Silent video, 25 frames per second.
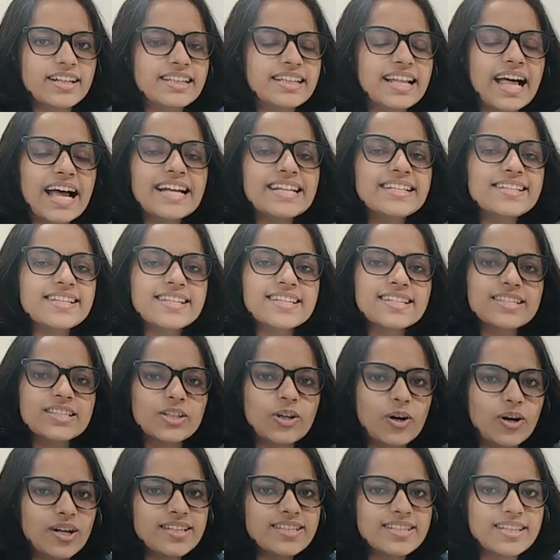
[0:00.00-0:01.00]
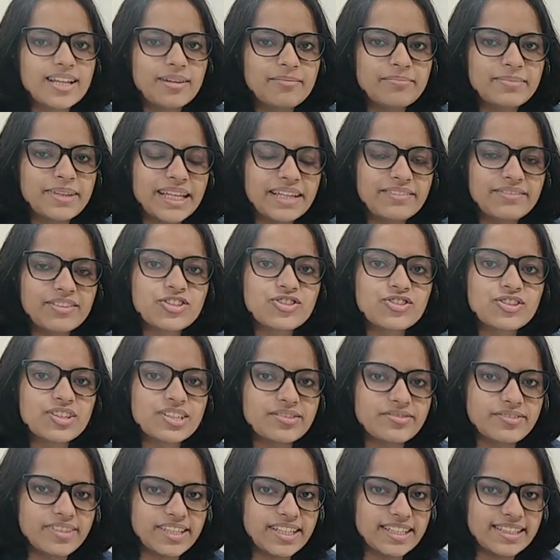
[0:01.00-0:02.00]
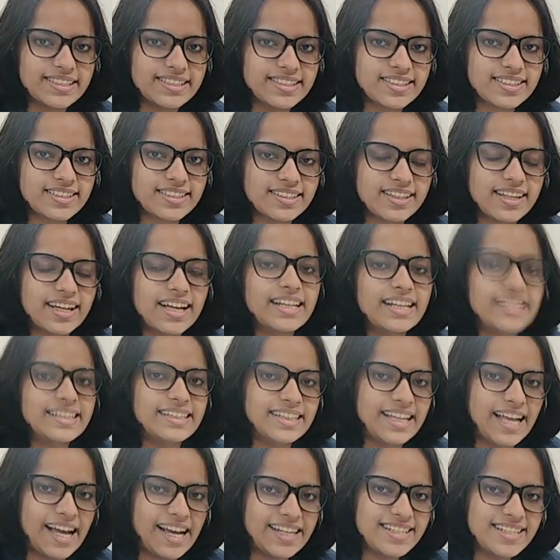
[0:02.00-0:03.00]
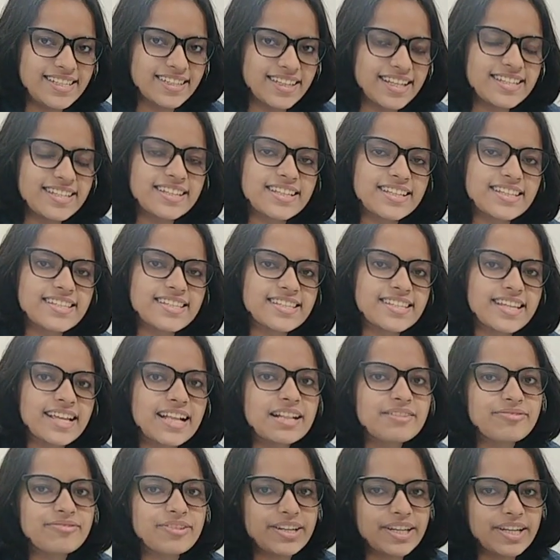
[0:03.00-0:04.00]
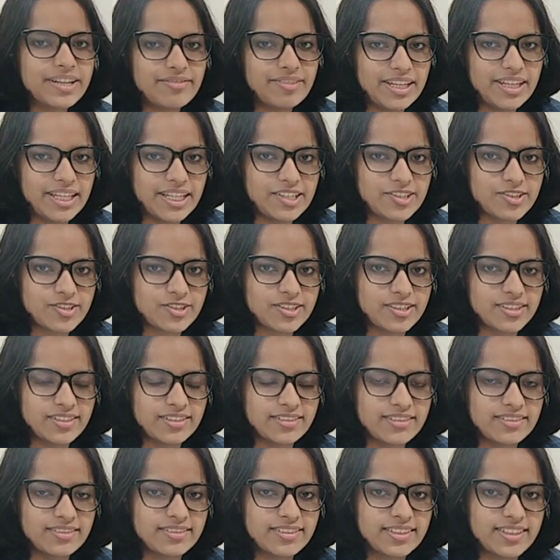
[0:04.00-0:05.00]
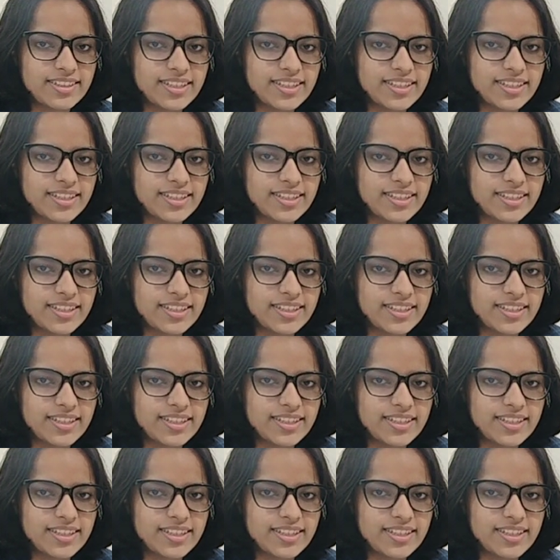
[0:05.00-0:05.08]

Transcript: Light is not something which reveals. Light is itself a revelation.